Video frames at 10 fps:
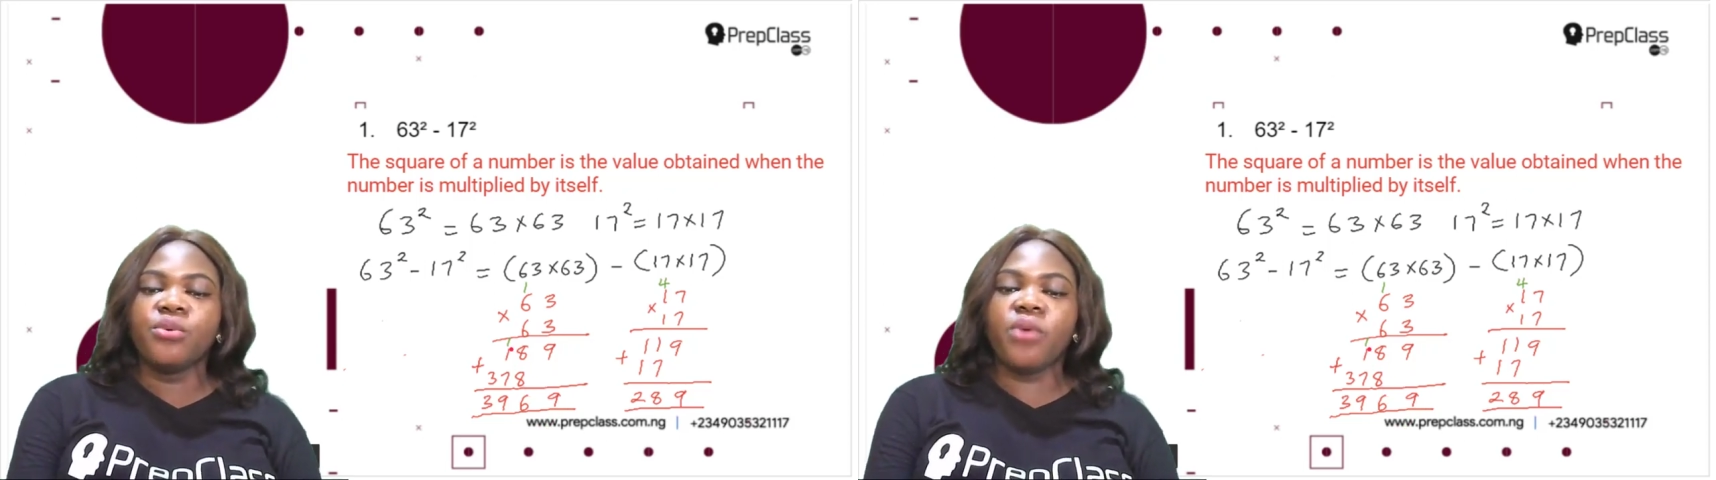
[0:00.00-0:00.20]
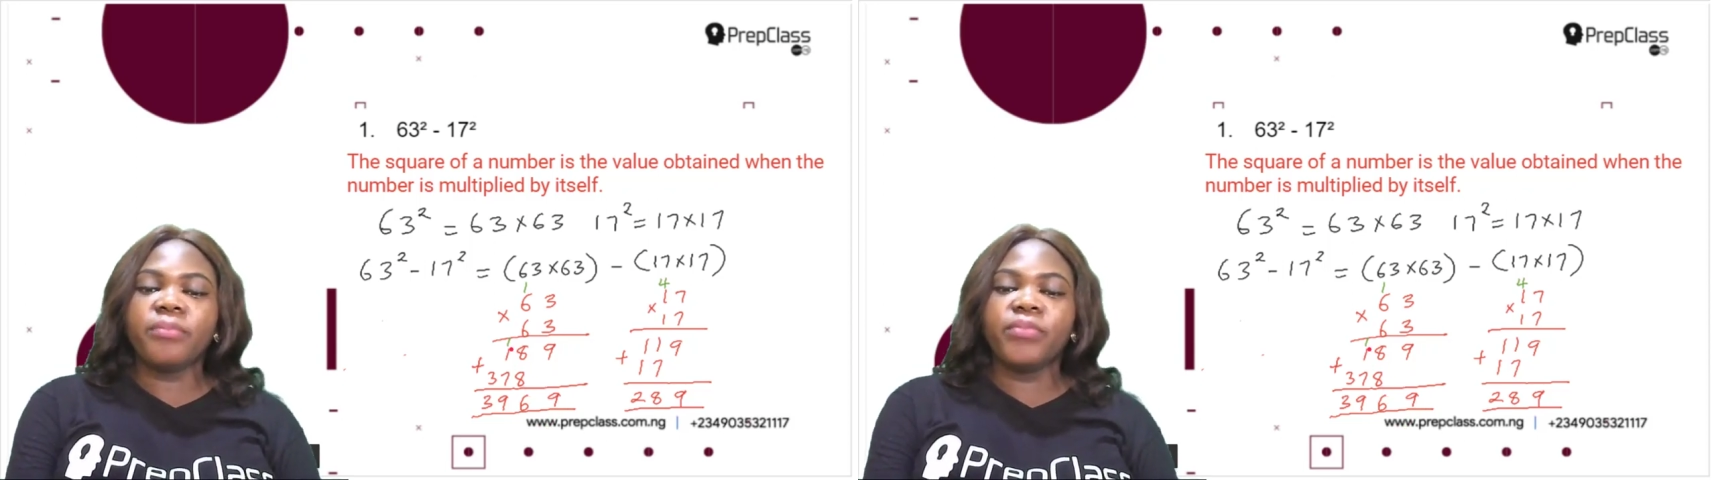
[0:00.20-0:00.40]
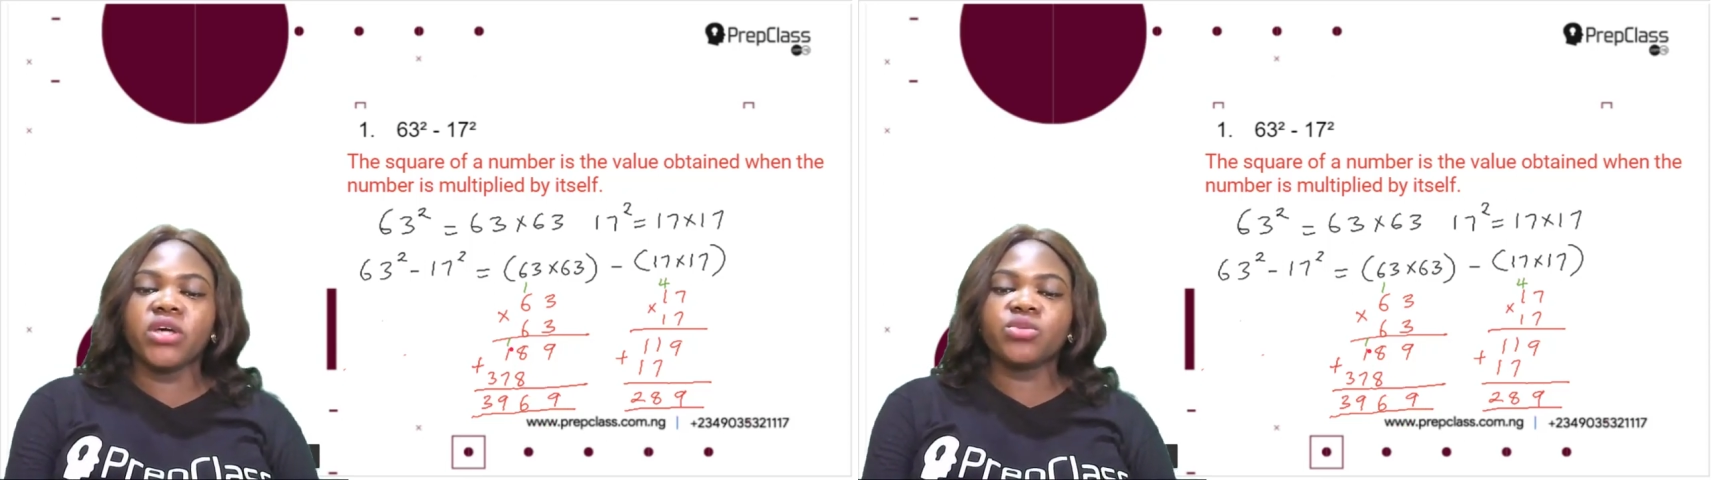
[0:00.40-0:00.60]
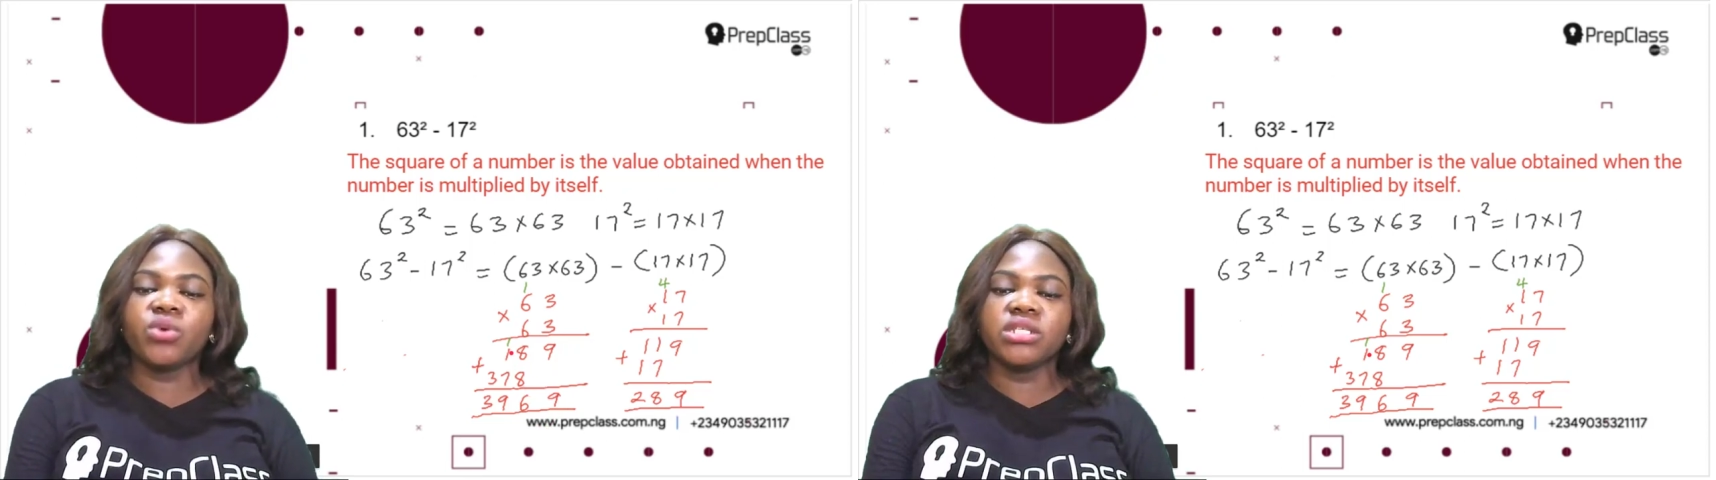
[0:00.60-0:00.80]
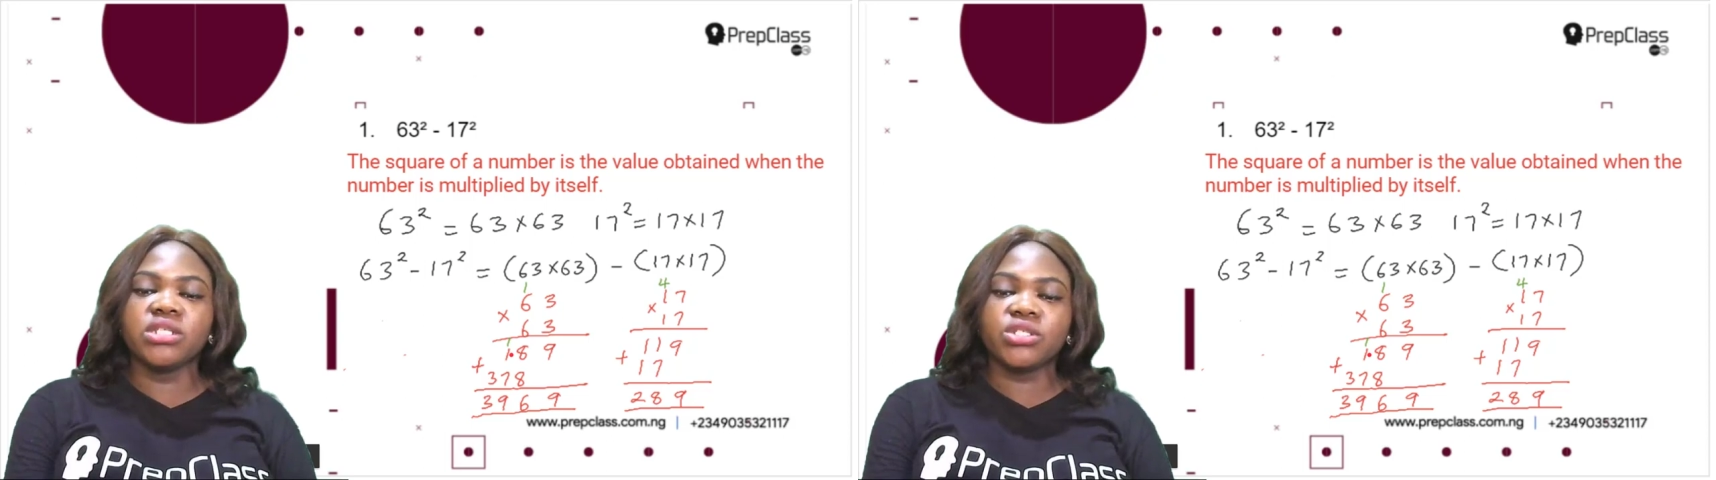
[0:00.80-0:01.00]
1 plus
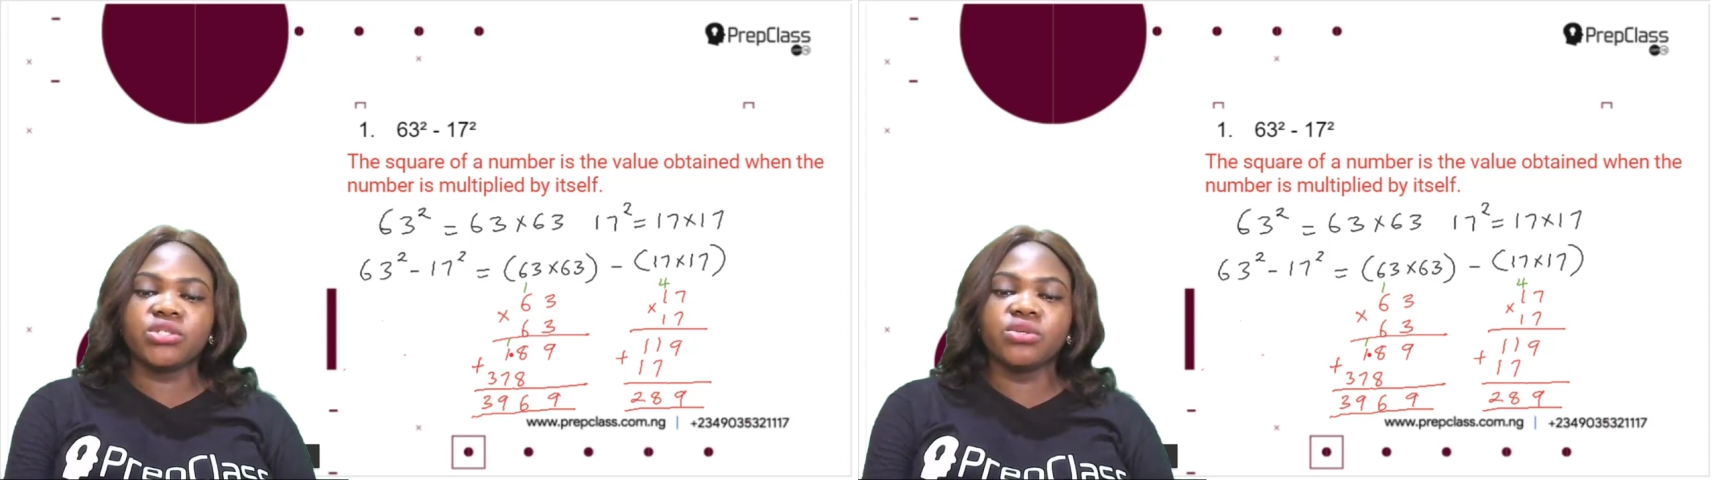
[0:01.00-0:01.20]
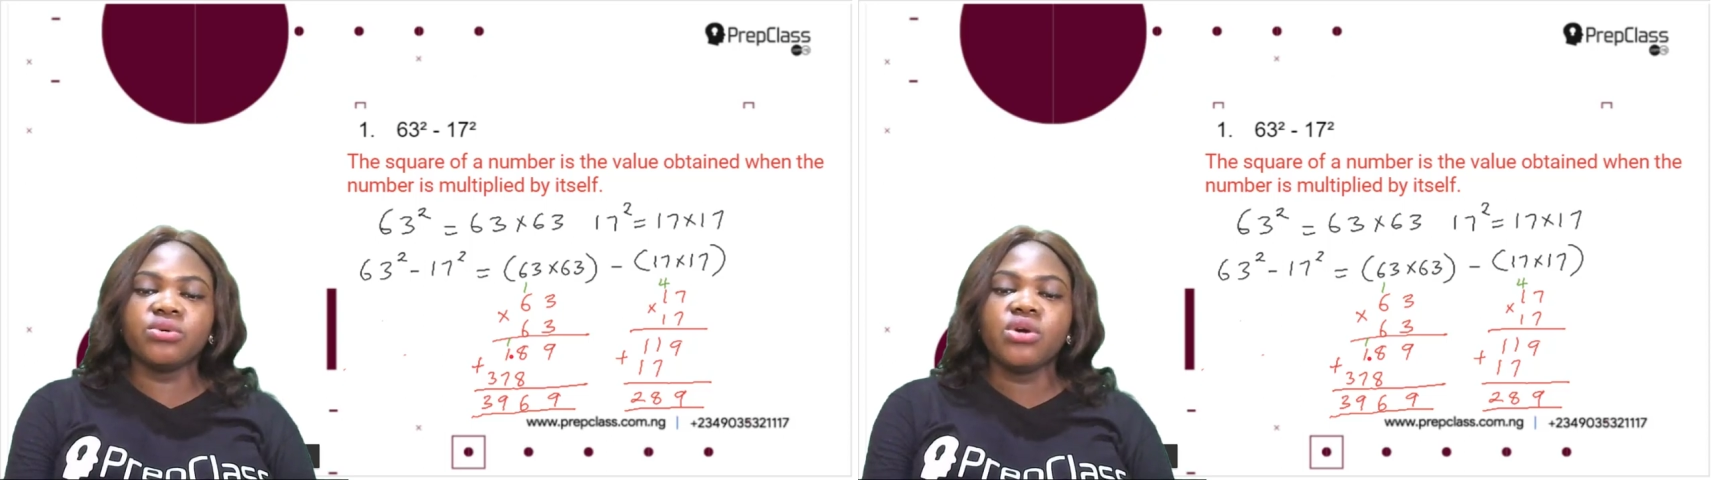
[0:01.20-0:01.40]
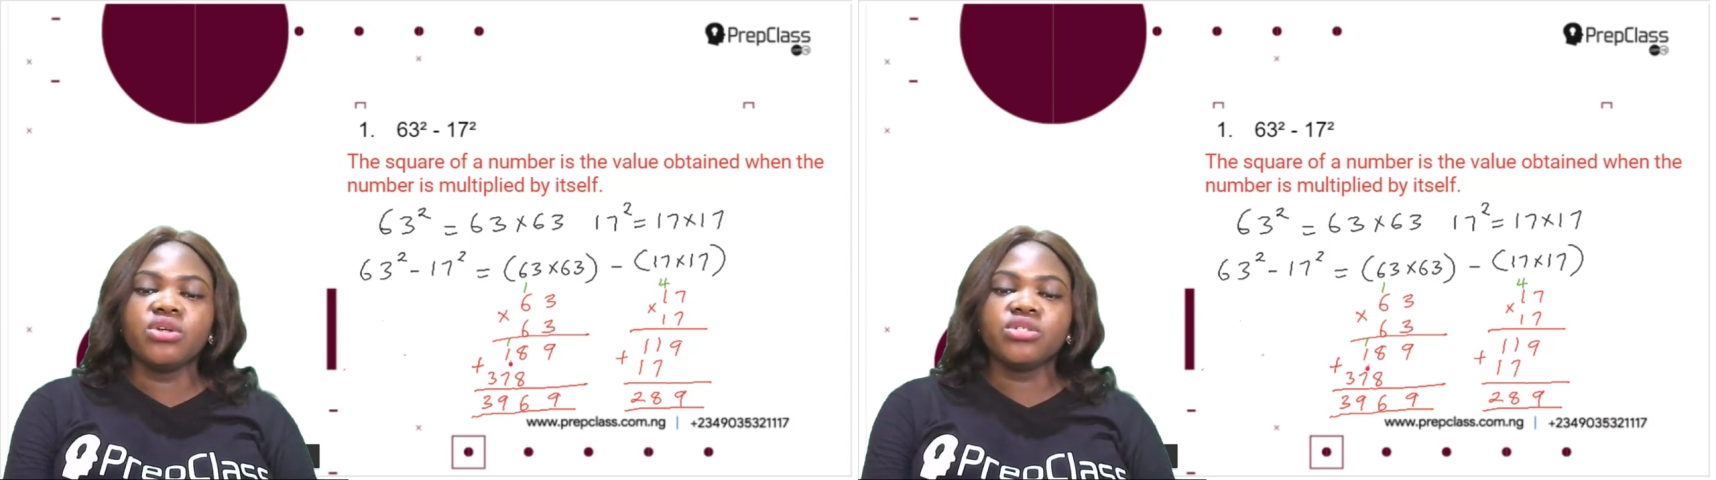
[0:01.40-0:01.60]
1 is 2.